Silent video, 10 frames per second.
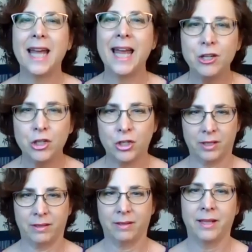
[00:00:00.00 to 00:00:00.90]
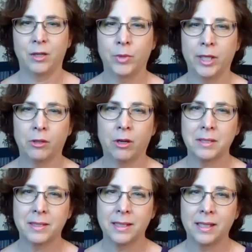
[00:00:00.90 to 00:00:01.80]
tension that we are
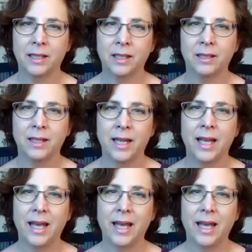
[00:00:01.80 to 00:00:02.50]
all sitting in,